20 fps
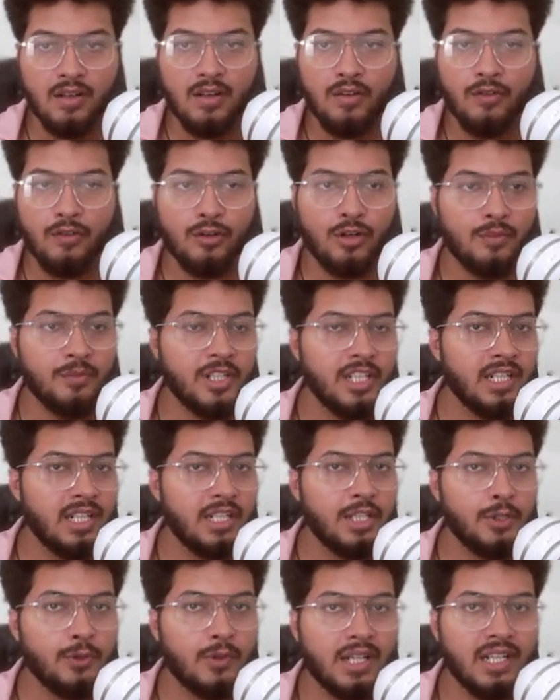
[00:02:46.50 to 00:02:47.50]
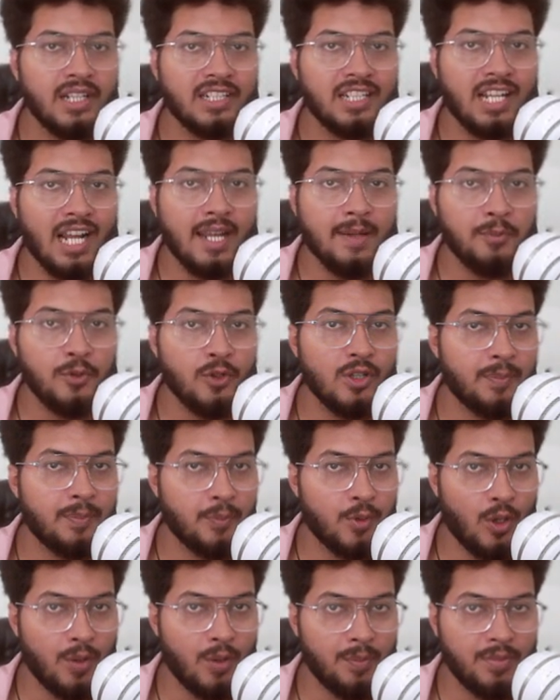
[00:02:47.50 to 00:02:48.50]
from here you can type your
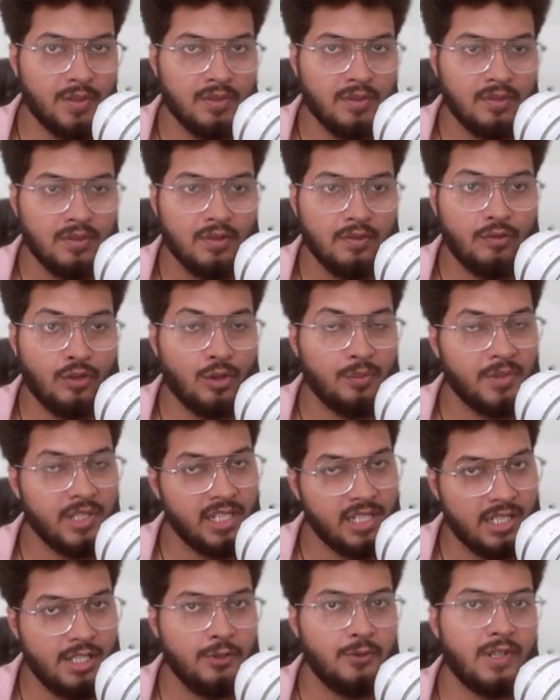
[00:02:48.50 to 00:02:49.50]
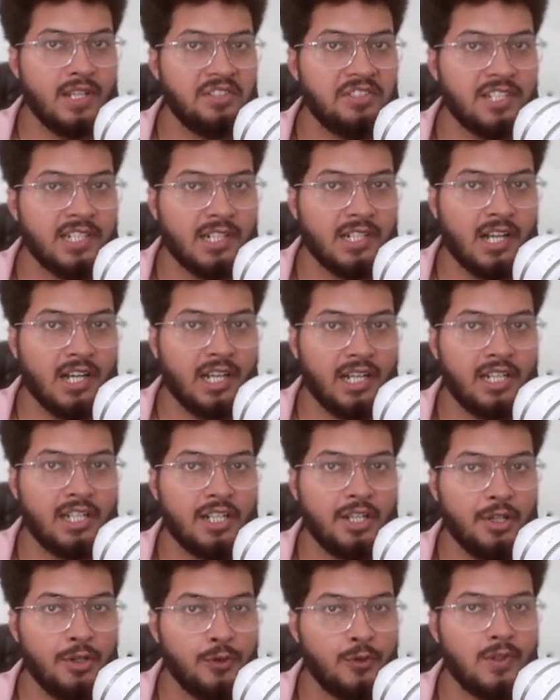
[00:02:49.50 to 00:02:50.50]
prompt from here you can generate
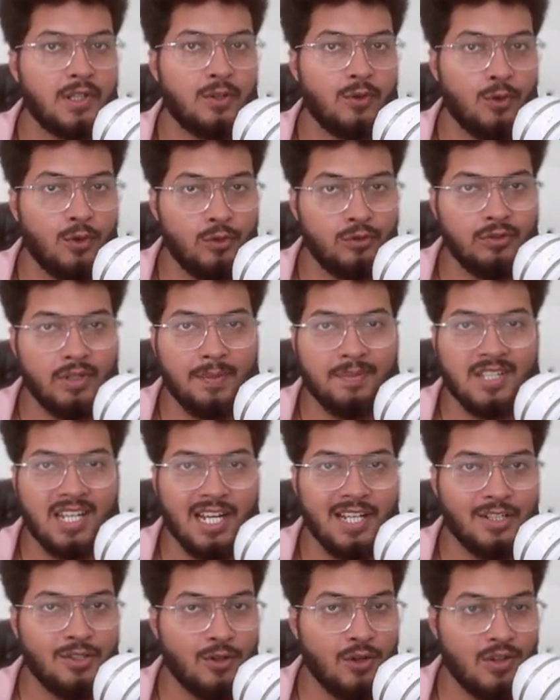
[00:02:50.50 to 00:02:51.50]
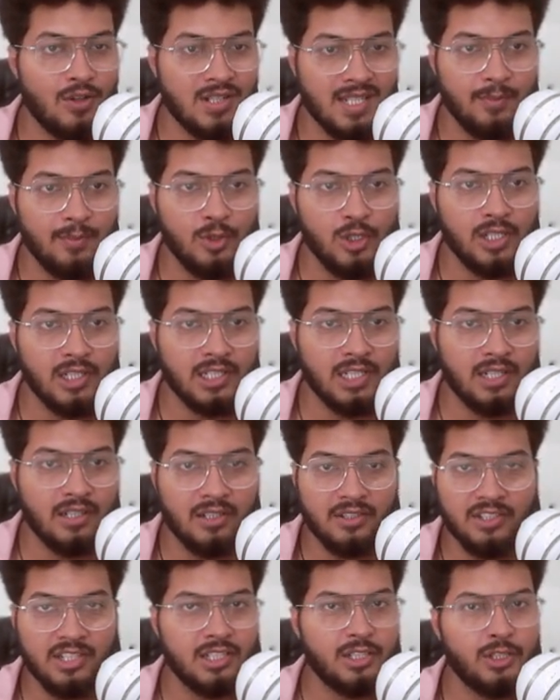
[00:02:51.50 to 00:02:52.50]
your own website or simulator
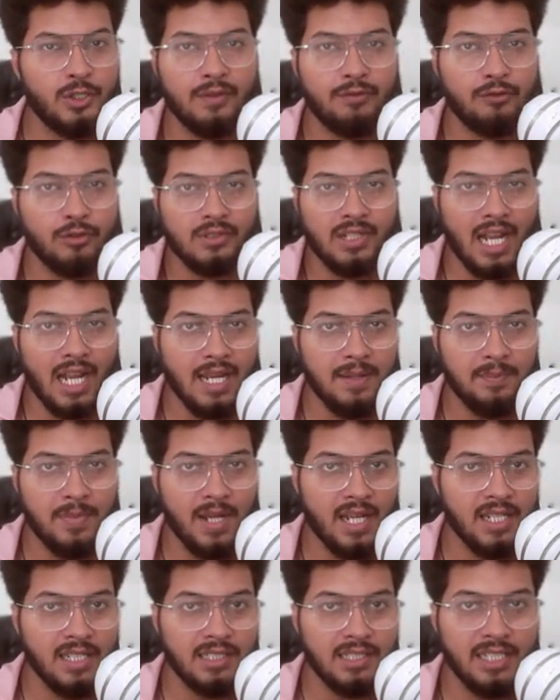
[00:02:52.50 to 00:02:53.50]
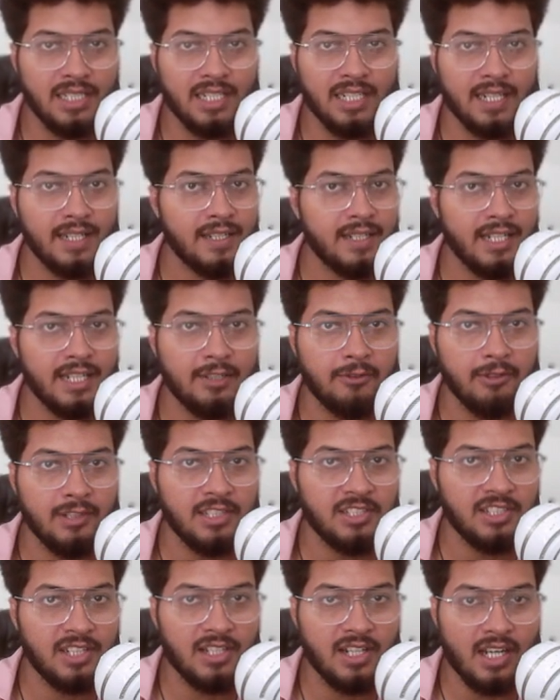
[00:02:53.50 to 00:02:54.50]
just you have to type anything and it will
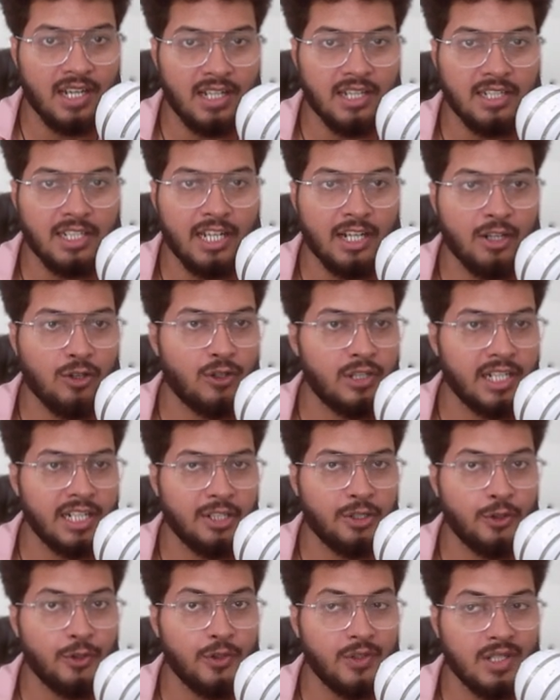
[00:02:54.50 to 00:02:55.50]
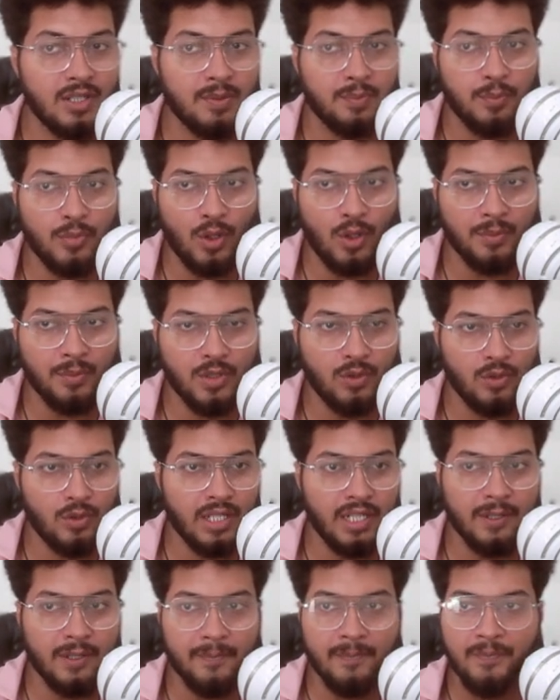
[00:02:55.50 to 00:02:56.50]
generate according to your prompt
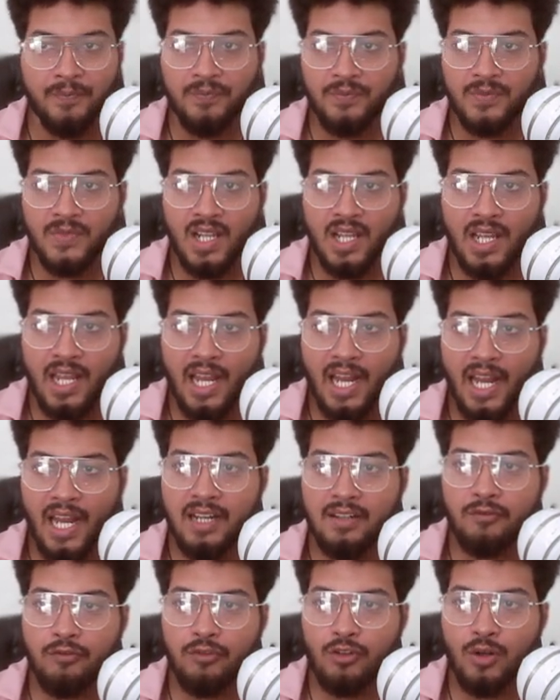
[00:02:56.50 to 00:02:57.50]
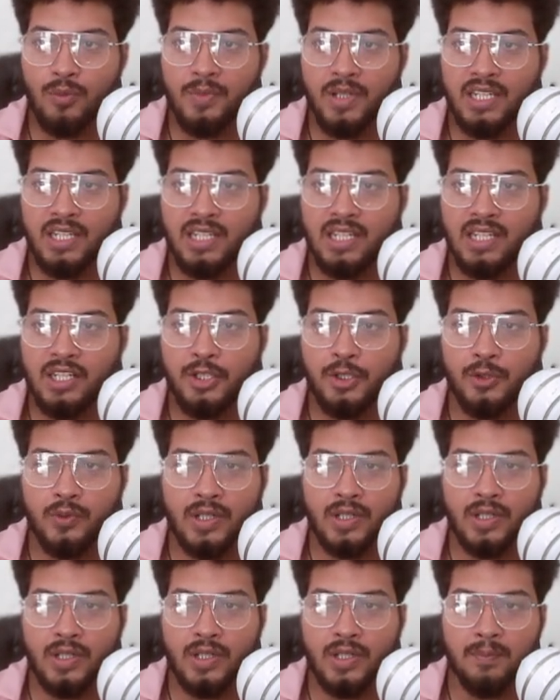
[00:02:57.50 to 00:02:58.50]
okay and from here you
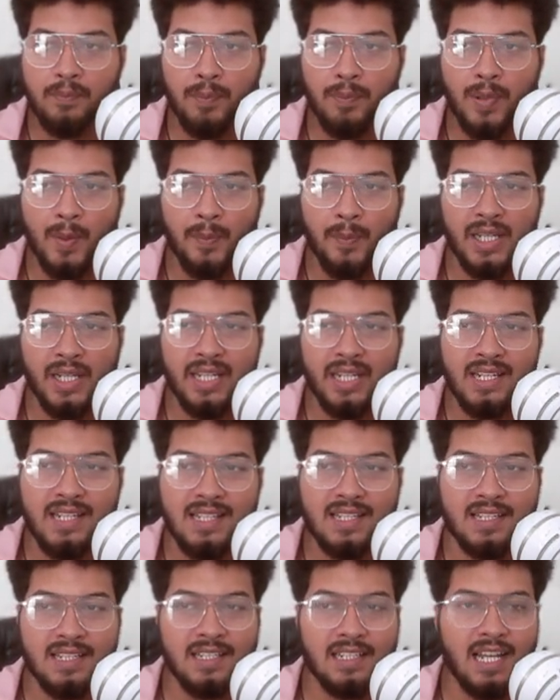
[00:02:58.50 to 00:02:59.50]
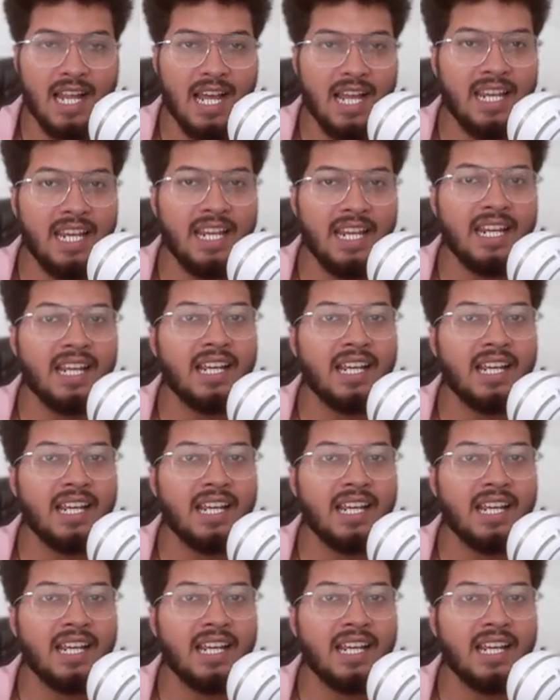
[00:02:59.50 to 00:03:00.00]
can publish like